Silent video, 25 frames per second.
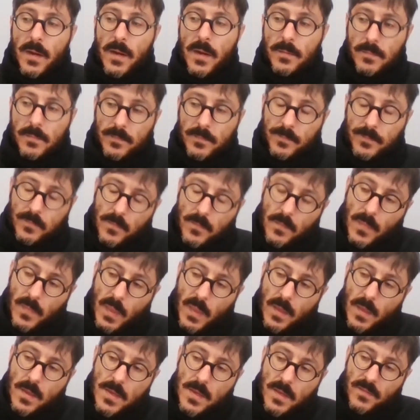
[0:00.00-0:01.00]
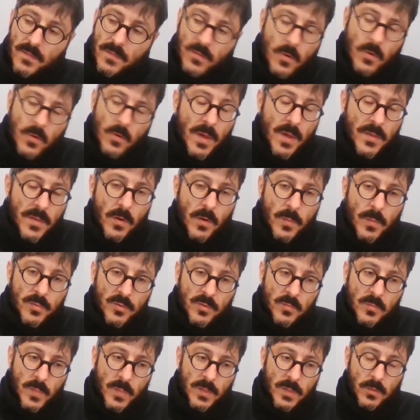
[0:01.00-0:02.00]
have no
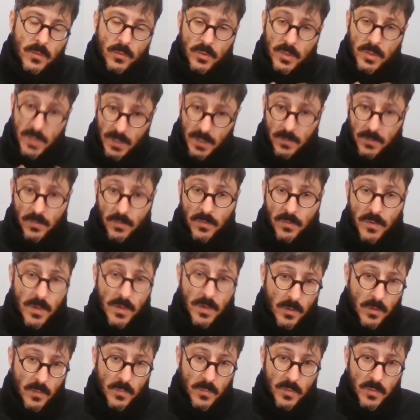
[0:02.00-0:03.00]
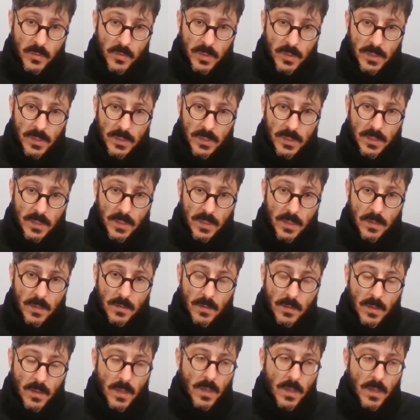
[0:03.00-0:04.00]
other option but to stick to their
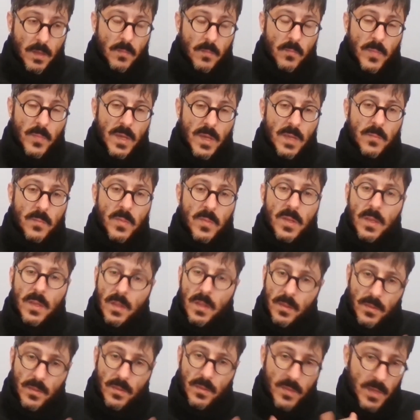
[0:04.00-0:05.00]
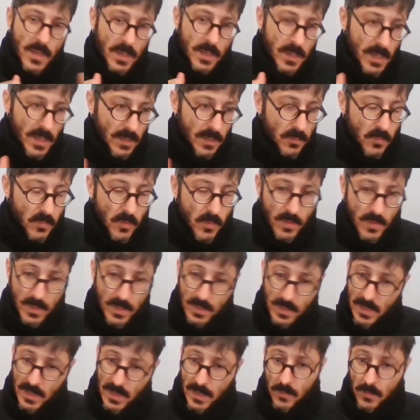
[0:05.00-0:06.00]
community, maybe in
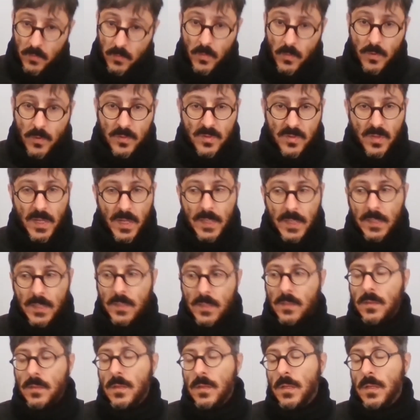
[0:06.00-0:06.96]
networks that